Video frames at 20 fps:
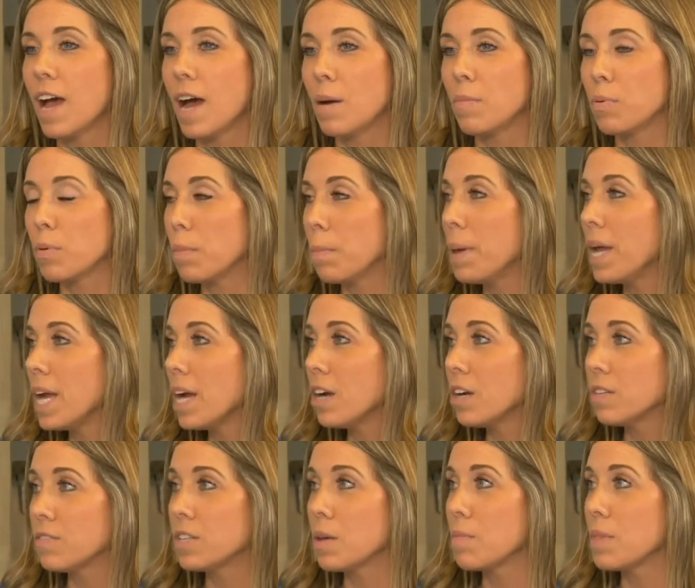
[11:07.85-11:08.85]
I'm
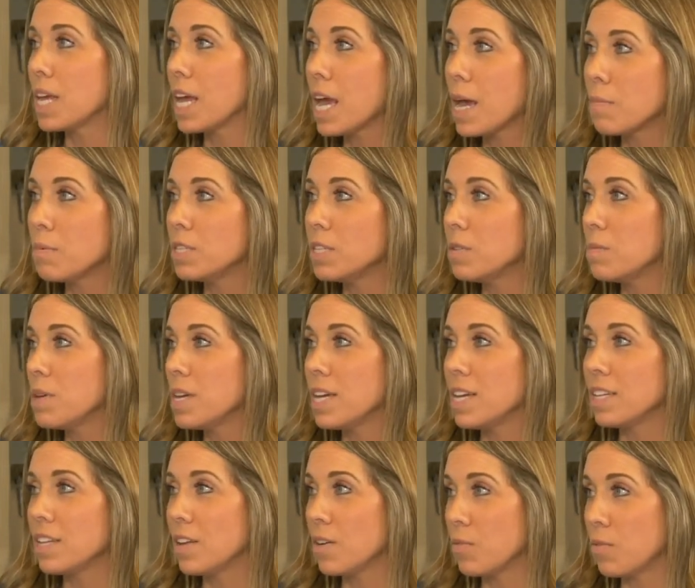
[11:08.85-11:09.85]
prepared. If something happens to
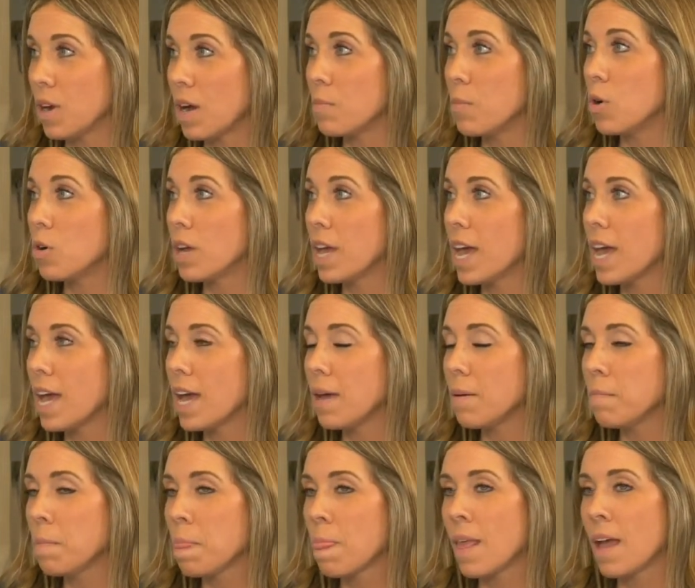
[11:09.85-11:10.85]
me, I'm
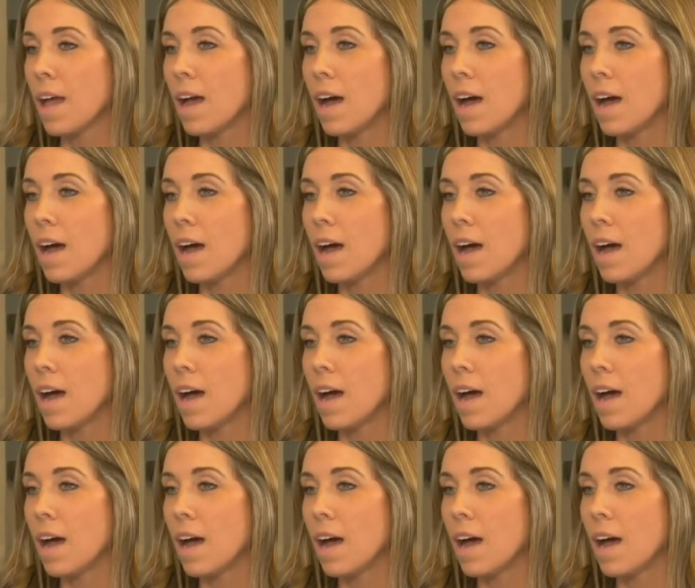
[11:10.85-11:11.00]
okay.